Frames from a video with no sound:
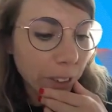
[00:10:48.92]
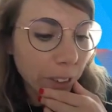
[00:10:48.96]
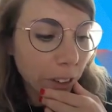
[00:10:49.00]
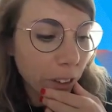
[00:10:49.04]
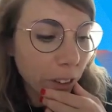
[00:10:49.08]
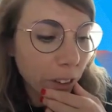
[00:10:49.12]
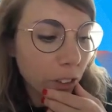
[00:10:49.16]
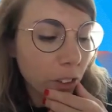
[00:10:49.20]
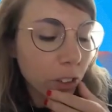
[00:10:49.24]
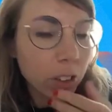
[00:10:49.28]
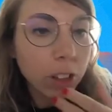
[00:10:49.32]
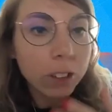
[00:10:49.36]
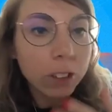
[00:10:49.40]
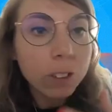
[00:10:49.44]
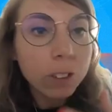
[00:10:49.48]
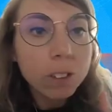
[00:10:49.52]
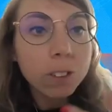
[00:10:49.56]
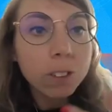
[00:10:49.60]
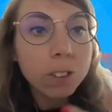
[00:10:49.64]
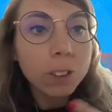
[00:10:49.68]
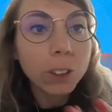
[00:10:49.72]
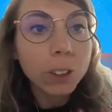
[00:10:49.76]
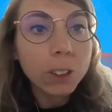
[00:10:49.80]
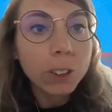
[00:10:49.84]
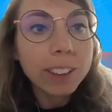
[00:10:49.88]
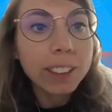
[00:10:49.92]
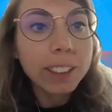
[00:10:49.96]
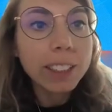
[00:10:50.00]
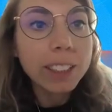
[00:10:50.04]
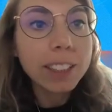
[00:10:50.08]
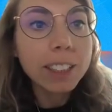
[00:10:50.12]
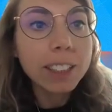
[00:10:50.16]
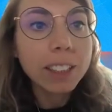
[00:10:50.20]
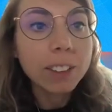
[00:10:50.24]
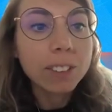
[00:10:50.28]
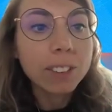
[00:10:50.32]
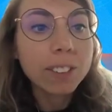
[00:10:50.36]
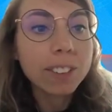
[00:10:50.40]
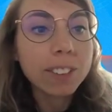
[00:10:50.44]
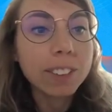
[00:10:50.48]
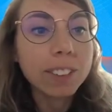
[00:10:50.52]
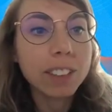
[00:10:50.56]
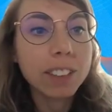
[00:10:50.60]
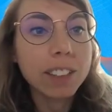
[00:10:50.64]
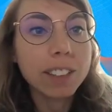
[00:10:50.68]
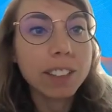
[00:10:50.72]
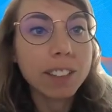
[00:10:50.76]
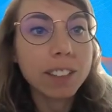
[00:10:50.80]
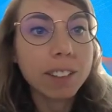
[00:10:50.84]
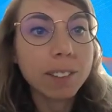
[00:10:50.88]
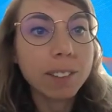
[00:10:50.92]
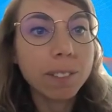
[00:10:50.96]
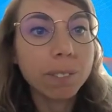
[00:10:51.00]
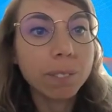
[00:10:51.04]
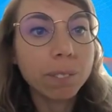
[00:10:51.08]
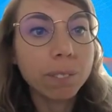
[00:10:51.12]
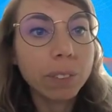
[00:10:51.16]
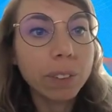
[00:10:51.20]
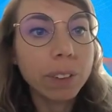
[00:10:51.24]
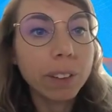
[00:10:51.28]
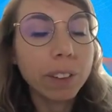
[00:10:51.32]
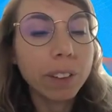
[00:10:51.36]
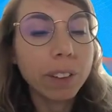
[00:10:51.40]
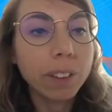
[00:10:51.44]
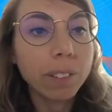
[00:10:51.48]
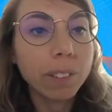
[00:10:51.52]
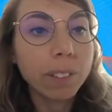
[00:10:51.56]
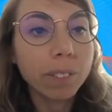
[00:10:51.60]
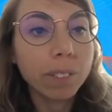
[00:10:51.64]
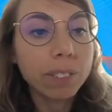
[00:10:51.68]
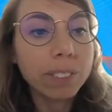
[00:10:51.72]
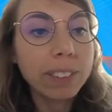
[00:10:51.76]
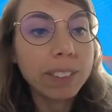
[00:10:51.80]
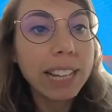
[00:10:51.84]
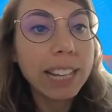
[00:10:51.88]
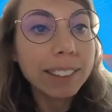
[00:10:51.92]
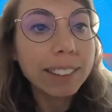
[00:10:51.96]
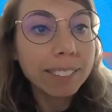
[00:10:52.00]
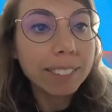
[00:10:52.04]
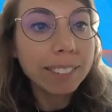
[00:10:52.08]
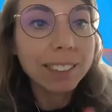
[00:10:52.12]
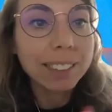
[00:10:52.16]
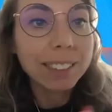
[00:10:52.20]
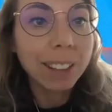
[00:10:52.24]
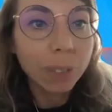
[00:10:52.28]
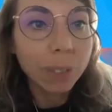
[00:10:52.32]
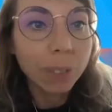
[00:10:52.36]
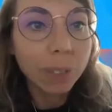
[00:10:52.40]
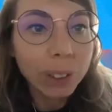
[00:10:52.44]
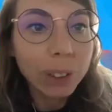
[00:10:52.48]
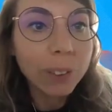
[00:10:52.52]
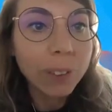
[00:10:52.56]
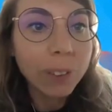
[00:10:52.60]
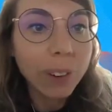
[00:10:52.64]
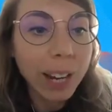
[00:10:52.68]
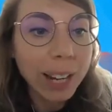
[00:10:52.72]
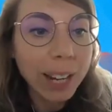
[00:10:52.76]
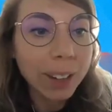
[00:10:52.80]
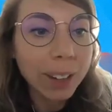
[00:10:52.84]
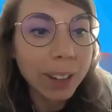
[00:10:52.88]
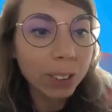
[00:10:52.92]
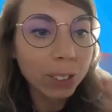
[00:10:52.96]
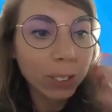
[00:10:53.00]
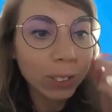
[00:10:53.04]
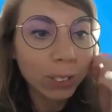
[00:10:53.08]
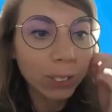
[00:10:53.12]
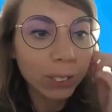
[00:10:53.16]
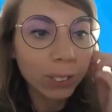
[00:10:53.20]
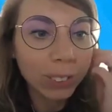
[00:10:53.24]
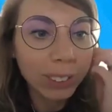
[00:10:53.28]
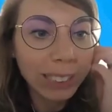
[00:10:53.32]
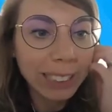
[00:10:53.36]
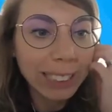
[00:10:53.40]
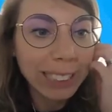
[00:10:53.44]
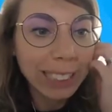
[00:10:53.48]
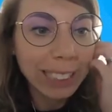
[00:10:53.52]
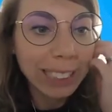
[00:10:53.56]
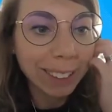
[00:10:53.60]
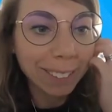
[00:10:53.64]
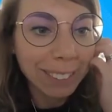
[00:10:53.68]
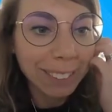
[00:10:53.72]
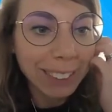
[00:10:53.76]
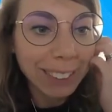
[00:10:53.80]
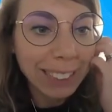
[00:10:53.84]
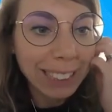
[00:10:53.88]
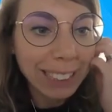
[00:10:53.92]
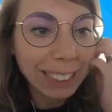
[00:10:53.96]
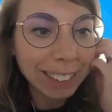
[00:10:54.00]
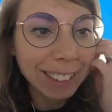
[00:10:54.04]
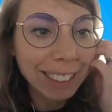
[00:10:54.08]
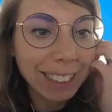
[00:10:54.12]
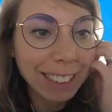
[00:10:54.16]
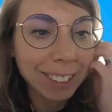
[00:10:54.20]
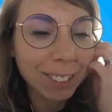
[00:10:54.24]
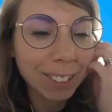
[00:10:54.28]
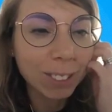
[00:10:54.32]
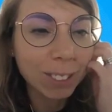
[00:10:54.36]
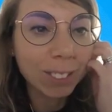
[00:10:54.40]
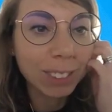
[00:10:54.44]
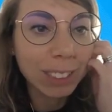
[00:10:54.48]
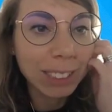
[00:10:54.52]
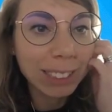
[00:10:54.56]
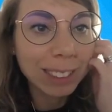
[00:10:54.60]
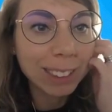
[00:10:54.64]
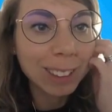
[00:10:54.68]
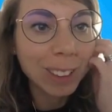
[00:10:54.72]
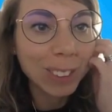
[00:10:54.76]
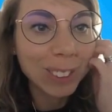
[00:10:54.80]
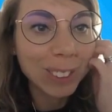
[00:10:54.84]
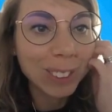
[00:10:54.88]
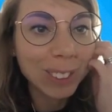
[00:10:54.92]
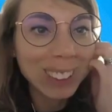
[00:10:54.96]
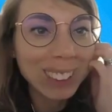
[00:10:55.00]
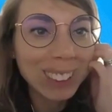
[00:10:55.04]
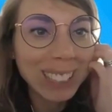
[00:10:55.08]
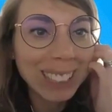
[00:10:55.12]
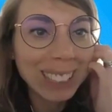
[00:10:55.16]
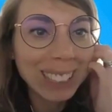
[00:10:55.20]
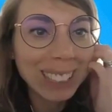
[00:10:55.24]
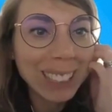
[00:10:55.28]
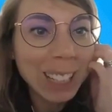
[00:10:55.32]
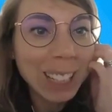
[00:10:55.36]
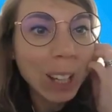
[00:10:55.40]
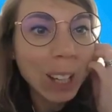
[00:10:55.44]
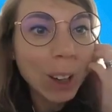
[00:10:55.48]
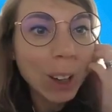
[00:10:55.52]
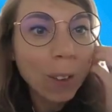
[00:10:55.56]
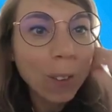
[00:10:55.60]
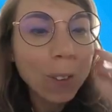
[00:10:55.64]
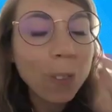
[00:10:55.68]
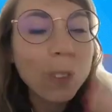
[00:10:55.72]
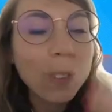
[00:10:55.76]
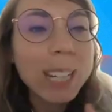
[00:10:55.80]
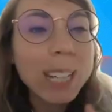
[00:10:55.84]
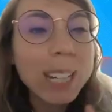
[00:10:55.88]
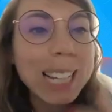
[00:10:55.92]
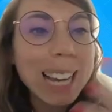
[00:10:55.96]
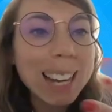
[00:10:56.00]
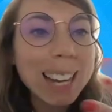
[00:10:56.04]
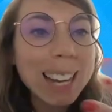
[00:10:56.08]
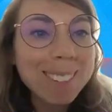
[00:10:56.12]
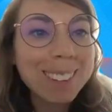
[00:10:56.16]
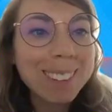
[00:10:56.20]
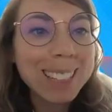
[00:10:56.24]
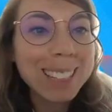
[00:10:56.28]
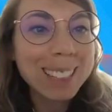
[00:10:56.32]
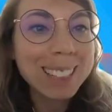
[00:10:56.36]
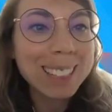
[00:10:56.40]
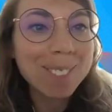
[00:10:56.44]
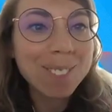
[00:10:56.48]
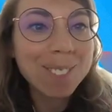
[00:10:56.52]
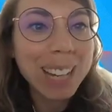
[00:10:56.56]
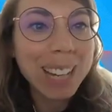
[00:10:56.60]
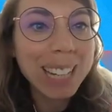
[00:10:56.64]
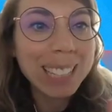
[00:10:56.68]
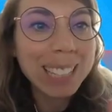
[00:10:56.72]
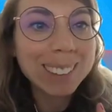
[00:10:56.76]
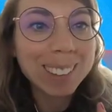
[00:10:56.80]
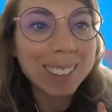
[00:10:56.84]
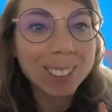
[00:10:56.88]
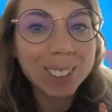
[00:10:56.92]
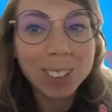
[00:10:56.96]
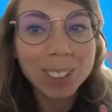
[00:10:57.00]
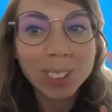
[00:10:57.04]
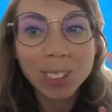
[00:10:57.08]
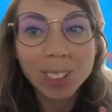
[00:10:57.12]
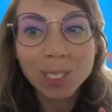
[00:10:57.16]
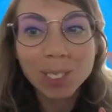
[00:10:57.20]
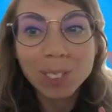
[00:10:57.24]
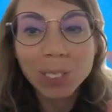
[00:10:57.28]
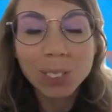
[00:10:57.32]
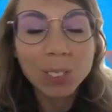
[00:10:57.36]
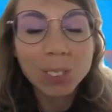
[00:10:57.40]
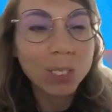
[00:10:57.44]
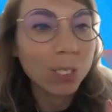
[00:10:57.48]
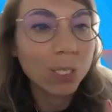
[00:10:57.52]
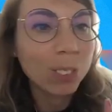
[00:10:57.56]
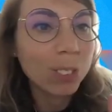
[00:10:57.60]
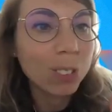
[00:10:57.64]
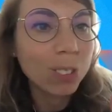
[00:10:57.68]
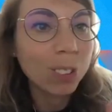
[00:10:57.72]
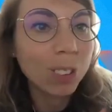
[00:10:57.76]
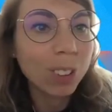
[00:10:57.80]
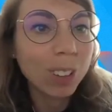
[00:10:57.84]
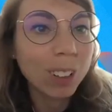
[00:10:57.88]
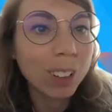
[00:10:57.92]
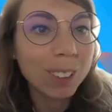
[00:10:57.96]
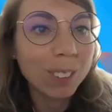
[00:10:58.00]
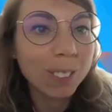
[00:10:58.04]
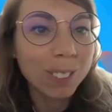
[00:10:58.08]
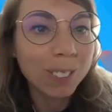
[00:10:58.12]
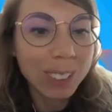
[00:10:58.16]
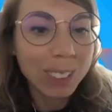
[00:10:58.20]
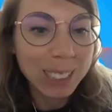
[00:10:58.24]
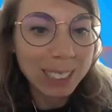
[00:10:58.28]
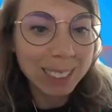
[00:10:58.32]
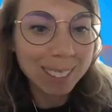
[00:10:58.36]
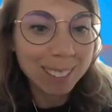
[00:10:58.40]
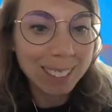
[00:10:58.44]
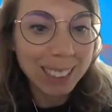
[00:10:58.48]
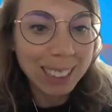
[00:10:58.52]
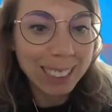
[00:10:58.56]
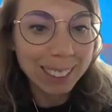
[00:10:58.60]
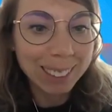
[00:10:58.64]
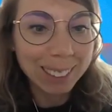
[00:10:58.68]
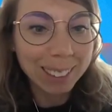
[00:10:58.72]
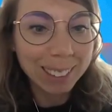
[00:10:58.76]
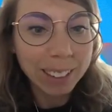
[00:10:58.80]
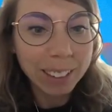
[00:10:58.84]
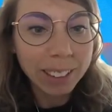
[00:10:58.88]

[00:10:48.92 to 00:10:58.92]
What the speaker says: not focusing on the tasks that are required to declare vNext as a release candidate will have an impact on a potential release date.